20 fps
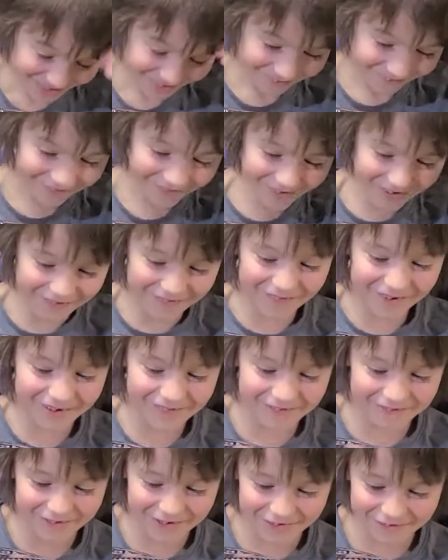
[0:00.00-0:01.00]
One of my
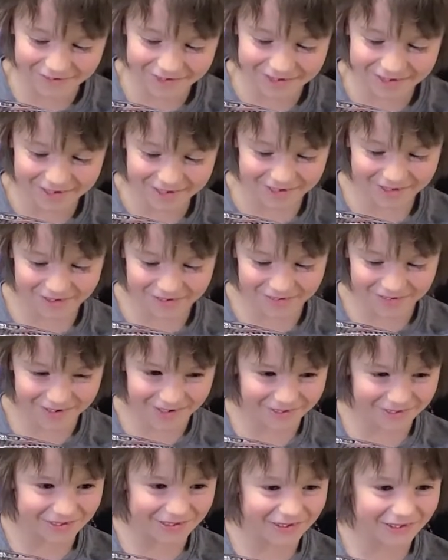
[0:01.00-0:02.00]
favorite things about
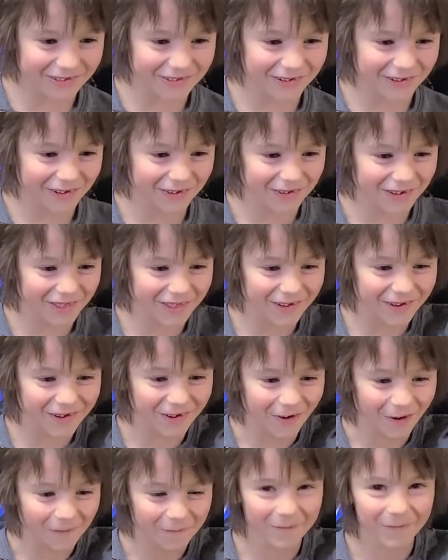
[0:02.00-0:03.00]
this car is the
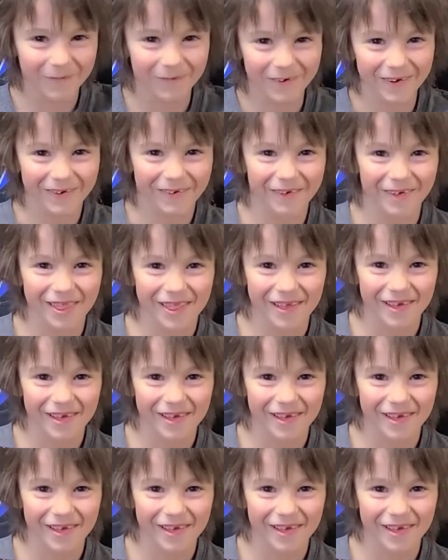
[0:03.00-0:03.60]
car for wheels.